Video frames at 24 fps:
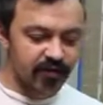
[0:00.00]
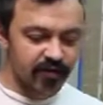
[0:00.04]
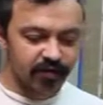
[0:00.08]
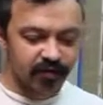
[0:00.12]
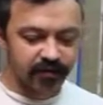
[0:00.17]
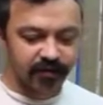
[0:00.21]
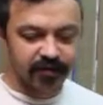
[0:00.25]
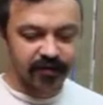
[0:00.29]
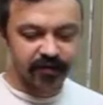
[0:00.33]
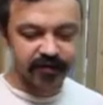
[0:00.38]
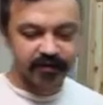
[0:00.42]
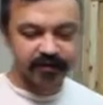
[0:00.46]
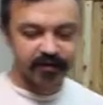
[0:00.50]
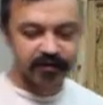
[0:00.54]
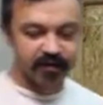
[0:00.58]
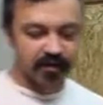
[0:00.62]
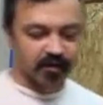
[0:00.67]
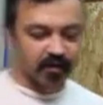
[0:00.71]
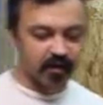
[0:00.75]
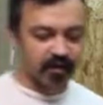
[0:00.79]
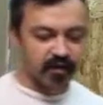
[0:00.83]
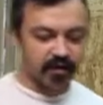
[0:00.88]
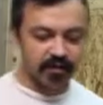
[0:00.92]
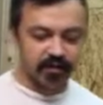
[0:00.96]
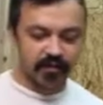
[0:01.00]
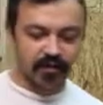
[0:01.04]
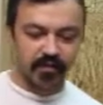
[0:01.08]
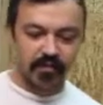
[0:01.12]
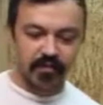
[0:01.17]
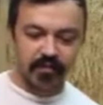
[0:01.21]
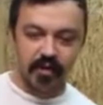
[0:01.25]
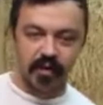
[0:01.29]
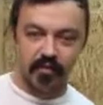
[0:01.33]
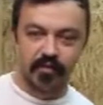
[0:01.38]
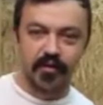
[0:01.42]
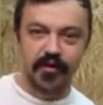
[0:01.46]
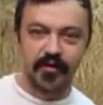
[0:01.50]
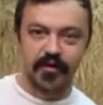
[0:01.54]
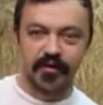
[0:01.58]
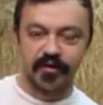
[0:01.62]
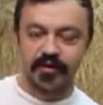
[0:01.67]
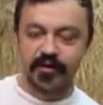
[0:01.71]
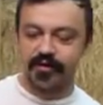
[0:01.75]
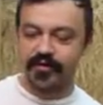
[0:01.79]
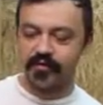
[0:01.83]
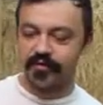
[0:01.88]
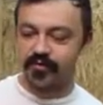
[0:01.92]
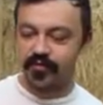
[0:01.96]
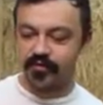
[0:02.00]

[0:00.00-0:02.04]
on this. I'm probably going to let this